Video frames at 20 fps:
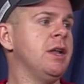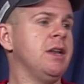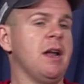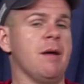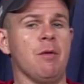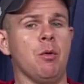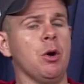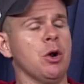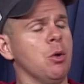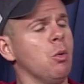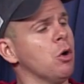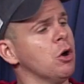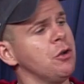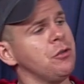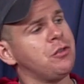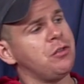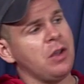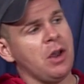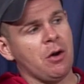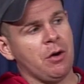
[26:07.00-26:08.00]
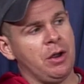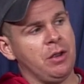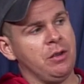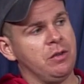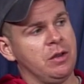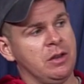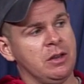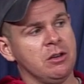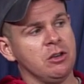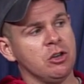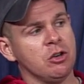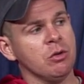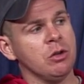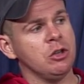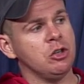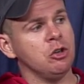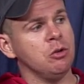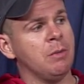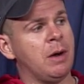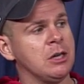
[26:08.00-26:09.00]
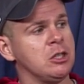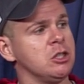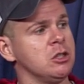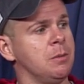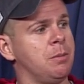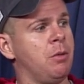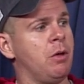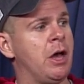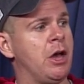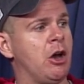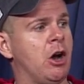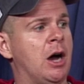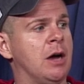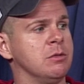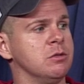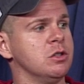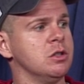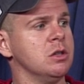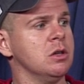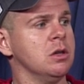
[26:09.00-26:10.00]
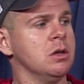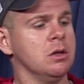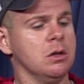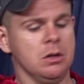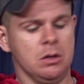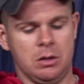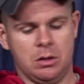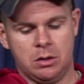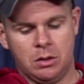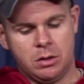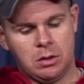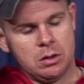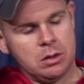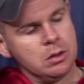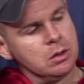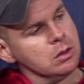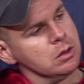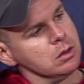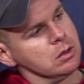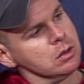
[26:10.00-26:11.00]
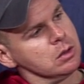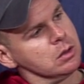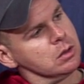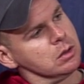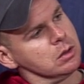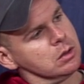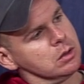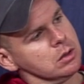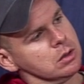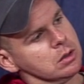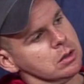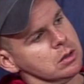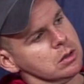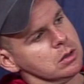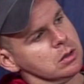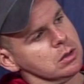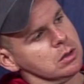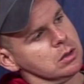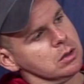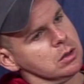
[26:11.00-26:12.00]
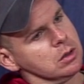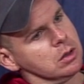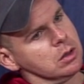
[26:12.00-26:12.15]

Never won a World Series and didn't really do much in the playoffs. Did they get? Did he bring them to the World